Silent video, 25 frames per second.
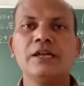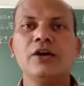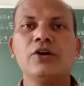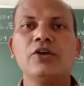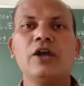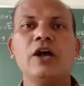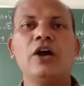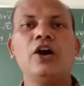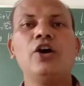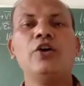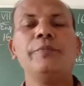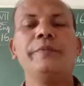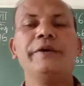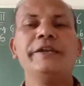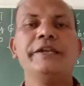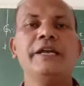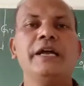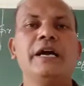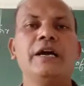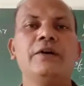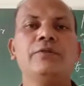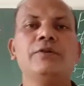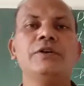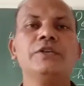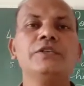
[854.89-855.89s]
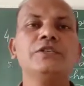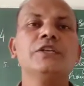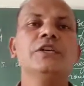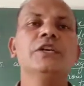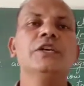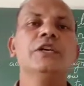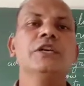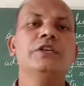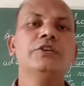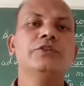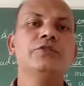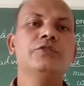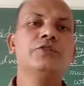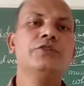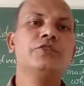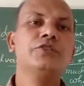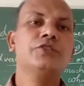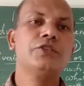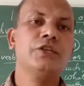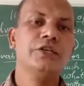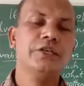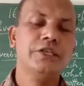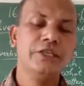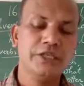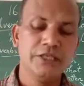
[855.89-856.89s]
Or how many hours do you
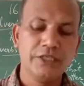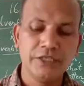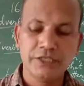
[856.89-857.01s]
study